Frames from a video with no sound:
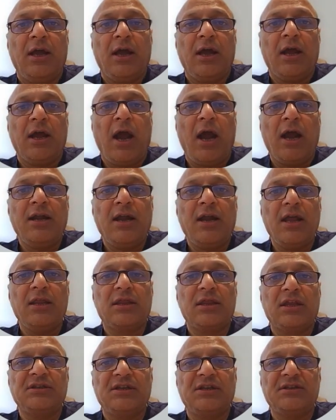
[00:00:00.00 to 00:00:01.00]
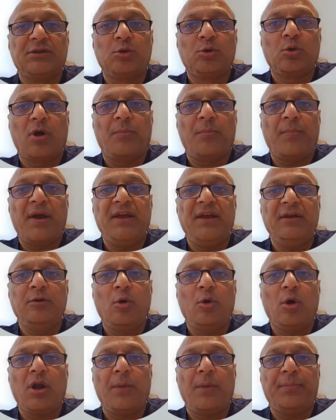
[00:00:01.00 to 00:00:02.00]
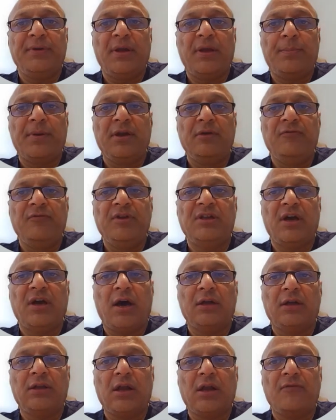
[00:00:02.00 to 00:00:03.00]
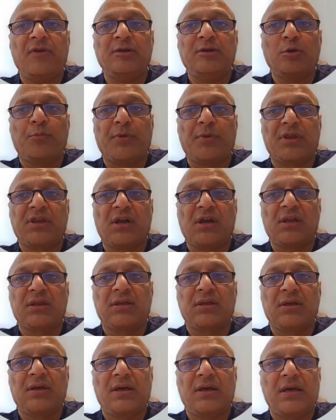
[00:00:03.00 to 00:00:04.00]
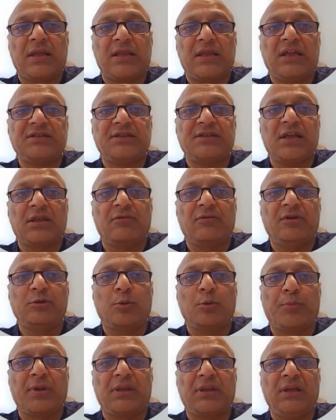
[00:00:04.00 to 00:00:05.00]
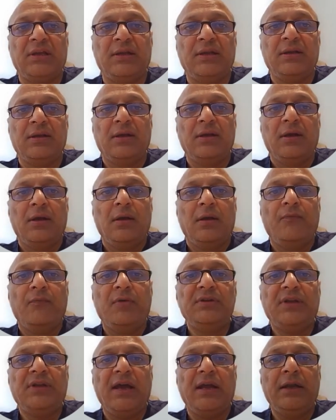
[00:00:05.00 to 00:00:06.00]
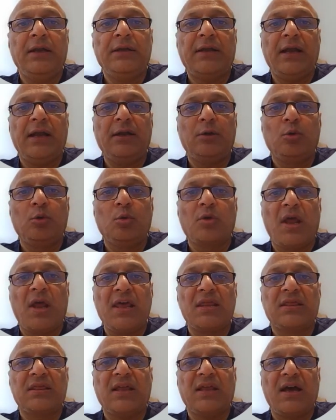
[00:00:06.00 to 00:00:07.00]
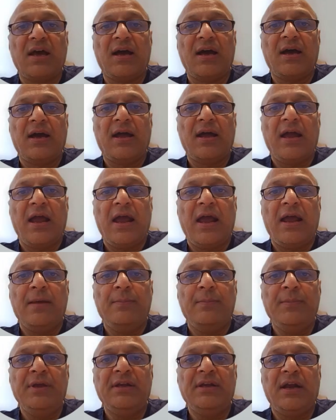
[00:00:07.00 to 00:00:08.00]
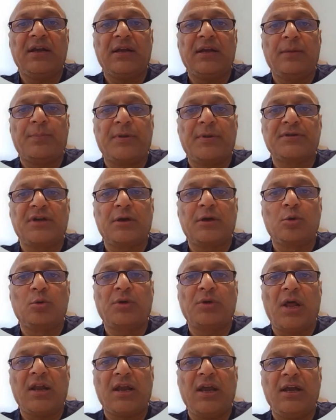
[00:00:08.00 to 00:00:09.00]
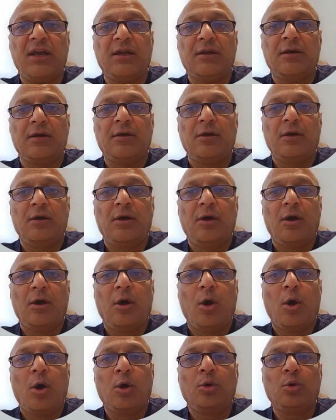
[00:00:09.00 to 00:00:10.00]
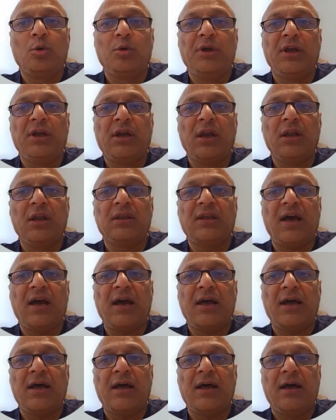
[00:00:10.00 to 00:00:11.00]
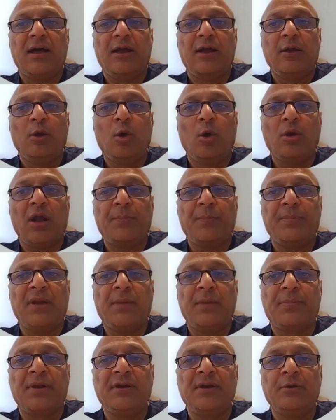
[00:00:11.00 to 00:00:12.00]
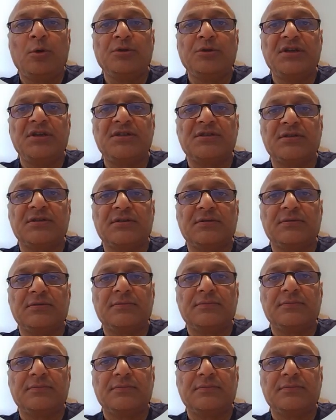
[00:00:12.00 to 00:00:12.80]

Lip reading: Guidelines suggest to combine norepinephrine with other vasopressors such as vasopressin with the intent to raise the mean arterial pressure to target or to decrease the norepinephrine dosage.